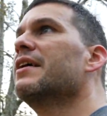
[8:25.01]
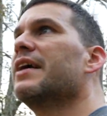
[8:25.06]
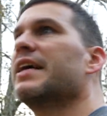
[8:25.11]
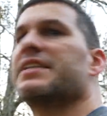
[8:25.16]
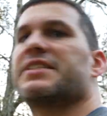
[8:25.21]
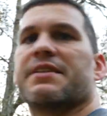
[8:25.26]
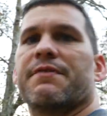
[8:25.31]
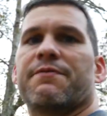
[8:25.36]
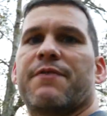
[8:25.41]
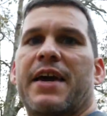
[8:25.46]

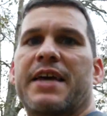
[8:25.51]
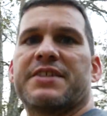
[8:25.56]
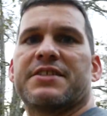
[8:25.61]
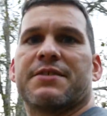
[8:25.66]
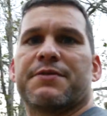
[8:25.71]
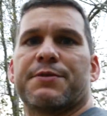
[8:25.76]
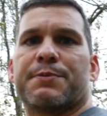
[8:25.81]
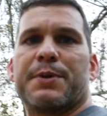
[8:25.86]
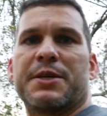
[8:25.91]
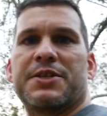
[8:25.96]
It's
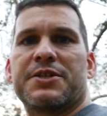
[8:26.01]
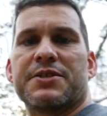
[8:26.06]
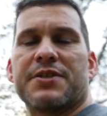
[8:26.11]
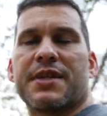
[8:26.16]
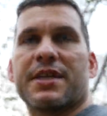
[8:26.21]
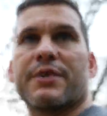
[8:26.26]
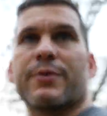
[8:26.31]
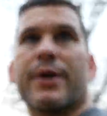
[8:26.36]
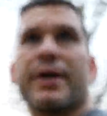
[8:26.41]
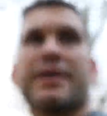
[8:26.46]
invasive species
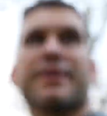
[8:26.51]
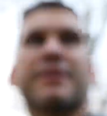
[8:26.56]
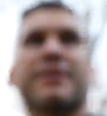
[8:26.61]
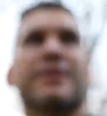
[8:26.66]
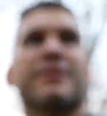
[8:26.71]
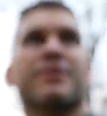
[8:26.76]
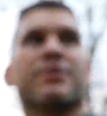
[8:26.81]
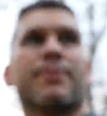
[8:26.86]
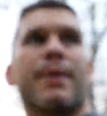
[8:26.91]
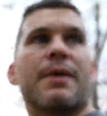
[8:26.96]
anyway,
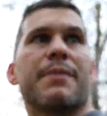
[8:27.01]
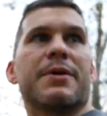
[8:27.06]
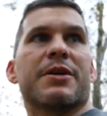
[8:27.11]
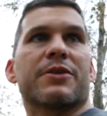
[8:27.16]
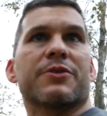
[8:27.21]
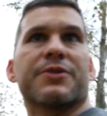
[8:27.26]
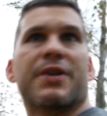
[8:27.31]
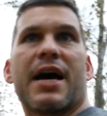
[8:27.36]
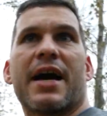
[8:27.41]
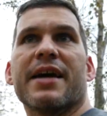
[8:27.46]
so maybe
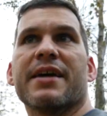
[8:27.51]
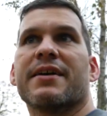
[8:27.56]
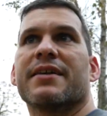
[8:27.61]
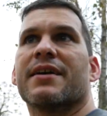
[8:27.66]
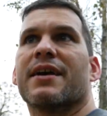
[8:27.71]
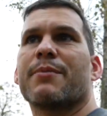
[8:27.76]
it'll die.